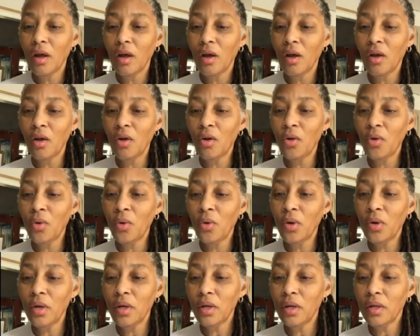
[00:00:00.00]

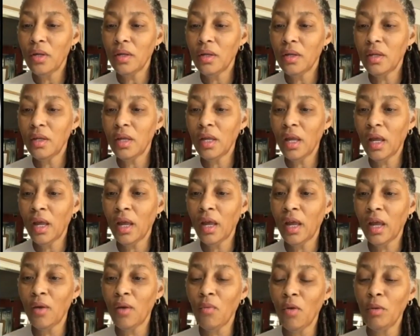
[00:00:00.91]

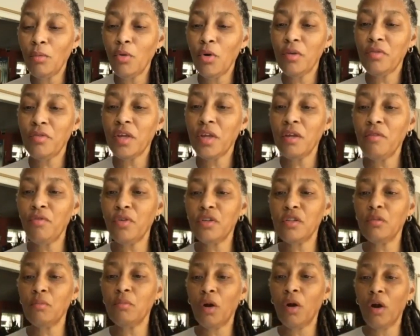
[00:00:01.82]
Okay, one more thing for
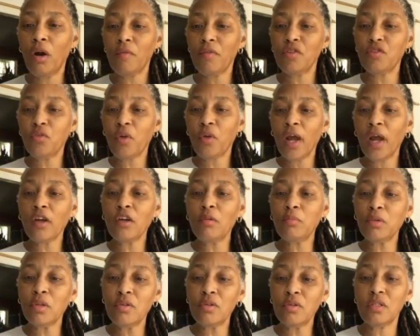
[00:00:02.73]
tomorrow. The Triangle
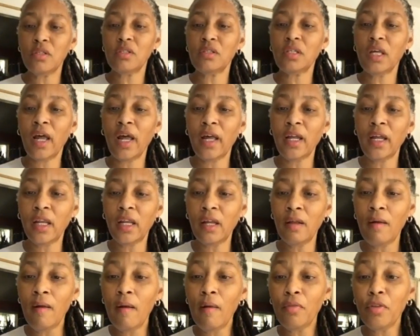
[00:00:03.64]
Blues Society,
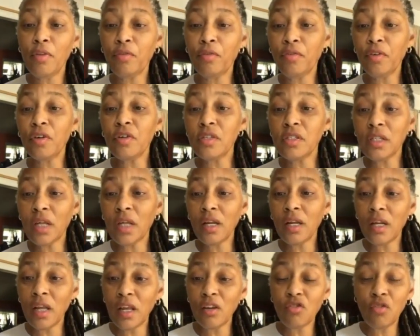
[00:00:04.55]
their first
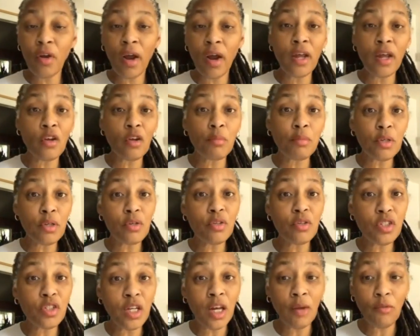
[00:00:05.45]
Sunday Triangle
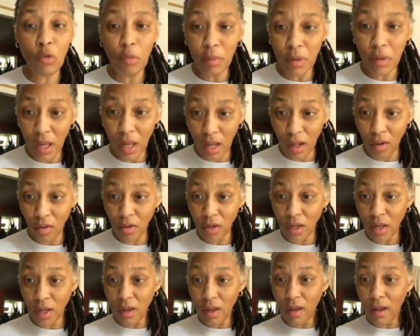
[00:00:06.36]
Blues Jam will be held
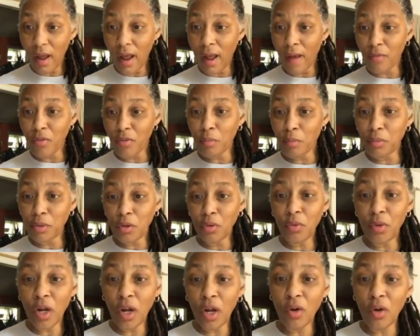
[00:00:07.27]
at the Blue
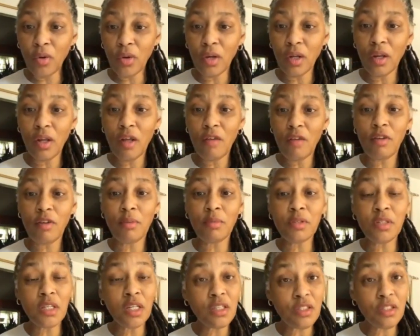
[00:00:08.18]
Note from
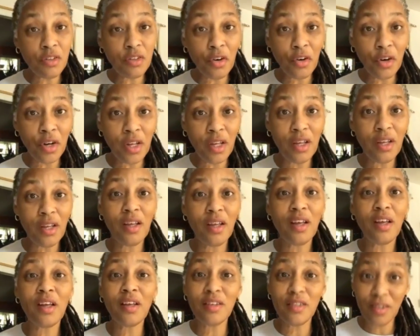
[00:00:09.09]
6:30
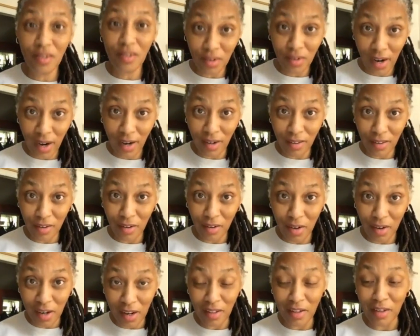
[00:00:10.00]
until
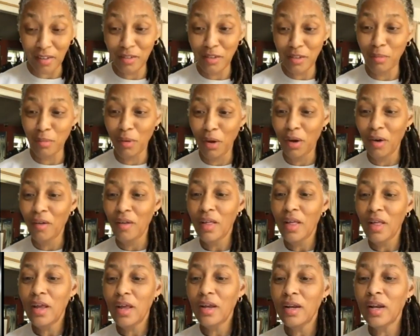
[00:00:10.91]
9:30, and that's tomorrow.
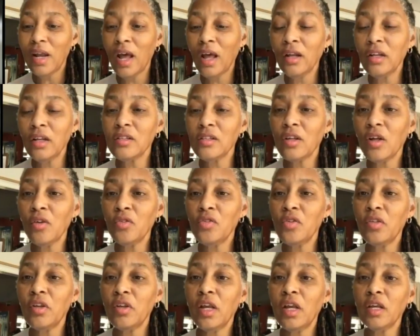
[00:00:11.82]
Now let's go to
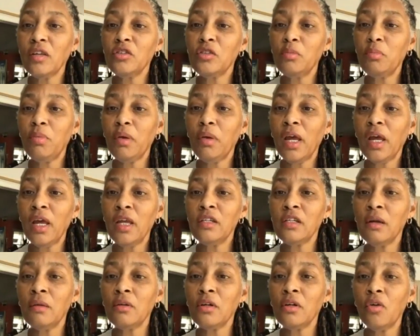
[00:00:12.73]
the next page.
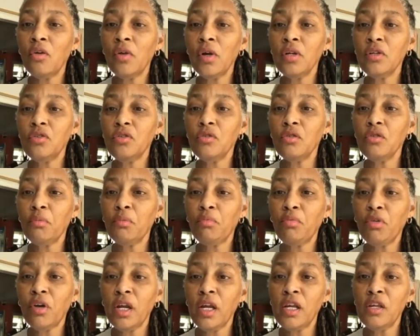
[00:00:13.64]
I'm going to the
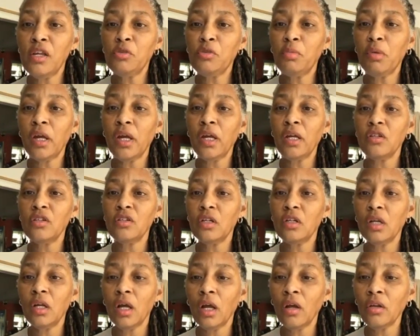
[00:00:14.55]
praise page
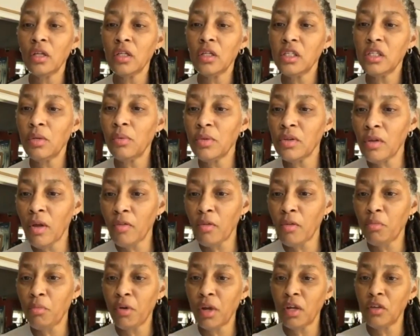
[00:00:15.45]
now. Let's see what's on the
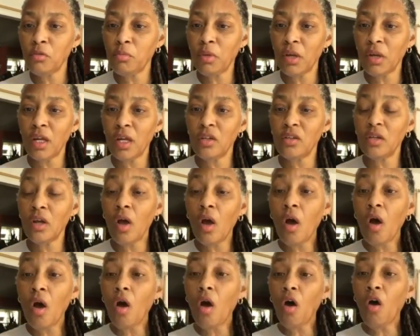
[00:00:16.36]
praise page.
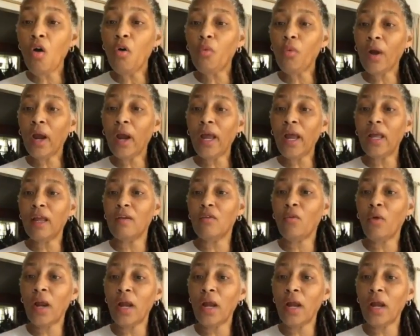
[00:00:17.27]
Oh, right.